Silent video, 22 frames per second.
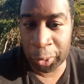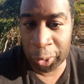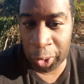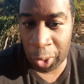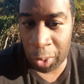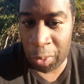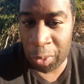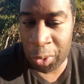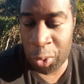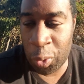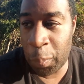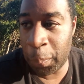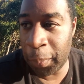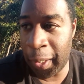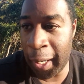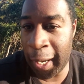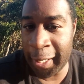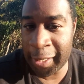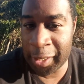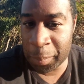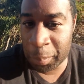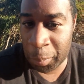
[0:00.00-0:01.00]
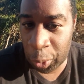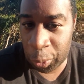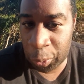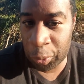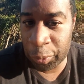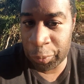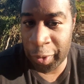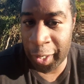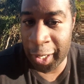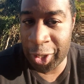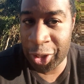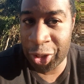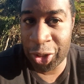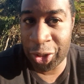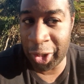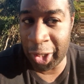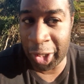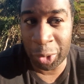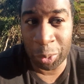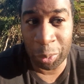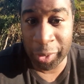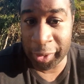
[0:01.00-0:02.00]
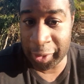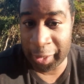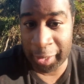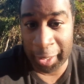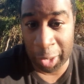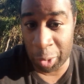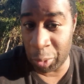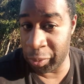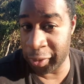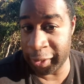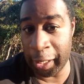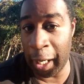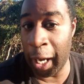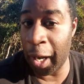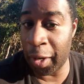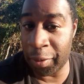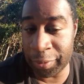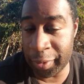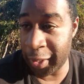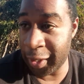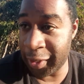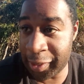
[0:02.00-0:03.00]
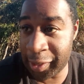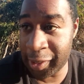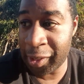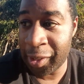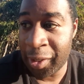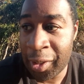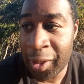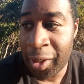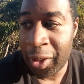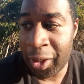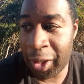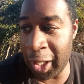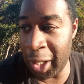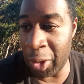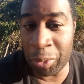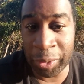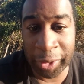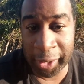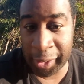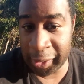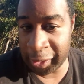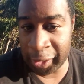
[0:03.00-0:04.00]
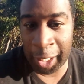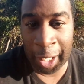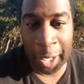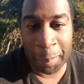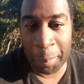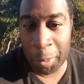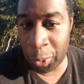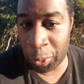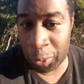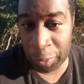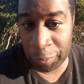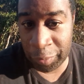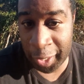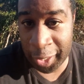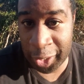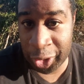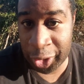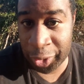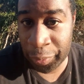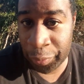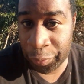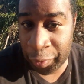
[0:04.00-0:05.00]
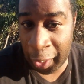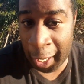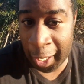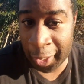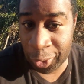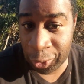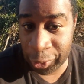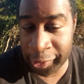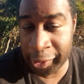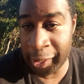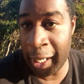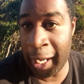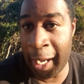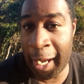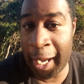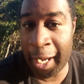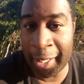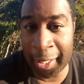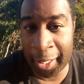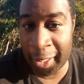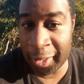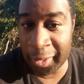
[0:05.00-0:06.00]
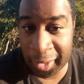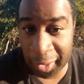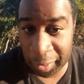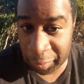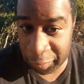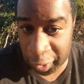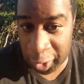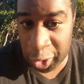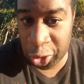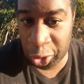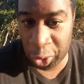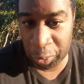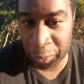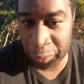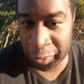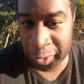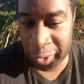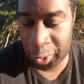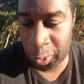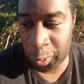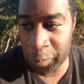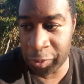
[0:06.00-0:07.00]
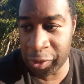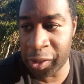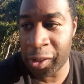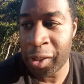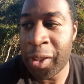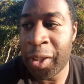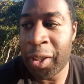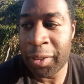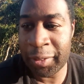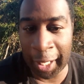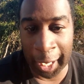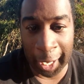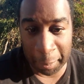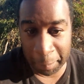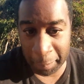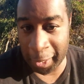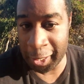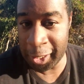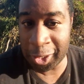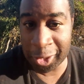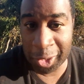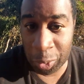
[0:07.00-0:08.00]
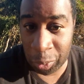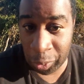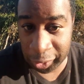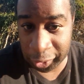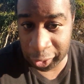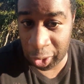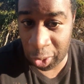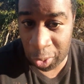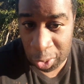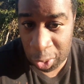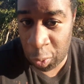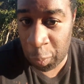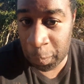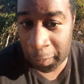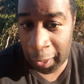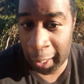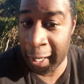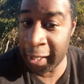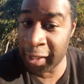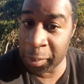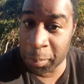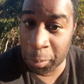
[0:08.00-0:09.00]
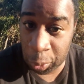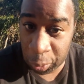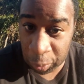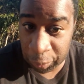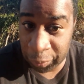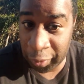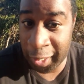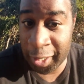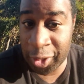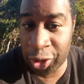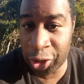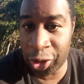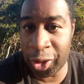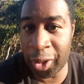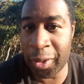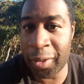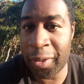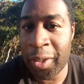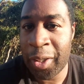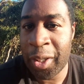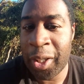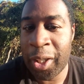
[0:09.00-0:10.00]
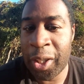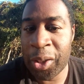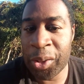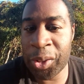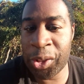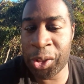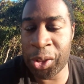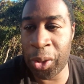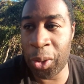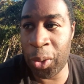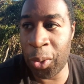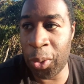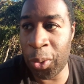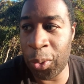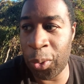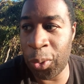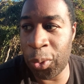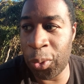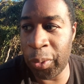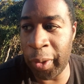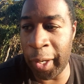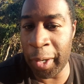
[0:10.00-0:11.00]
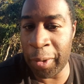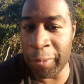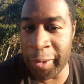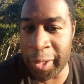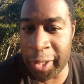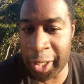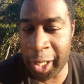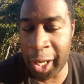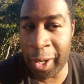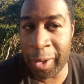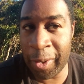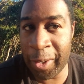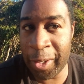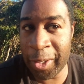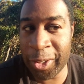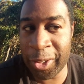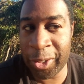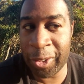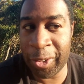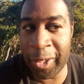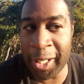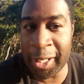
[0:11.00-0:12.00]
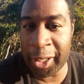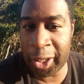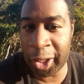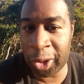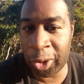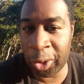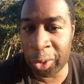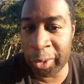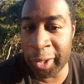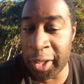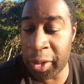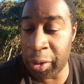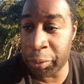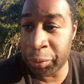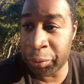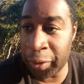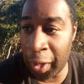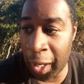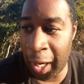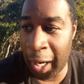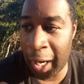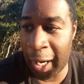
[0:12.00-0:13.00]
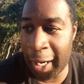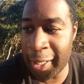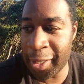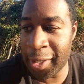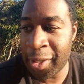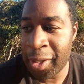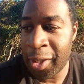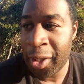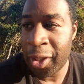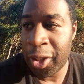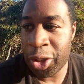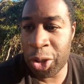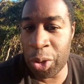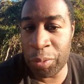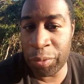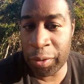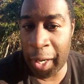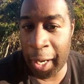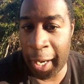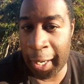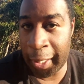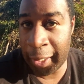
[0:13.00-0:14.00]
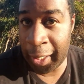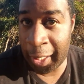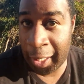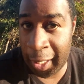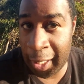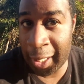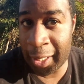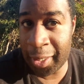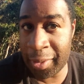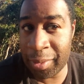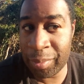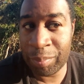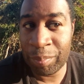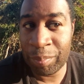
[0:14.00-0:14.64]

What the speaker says: Goku Black's motivation, it was obvious. It was the same motivation Thanos had in the Avenger films. That basically was Goku Black's motivation. So every character is clearly defined. You've got Hit.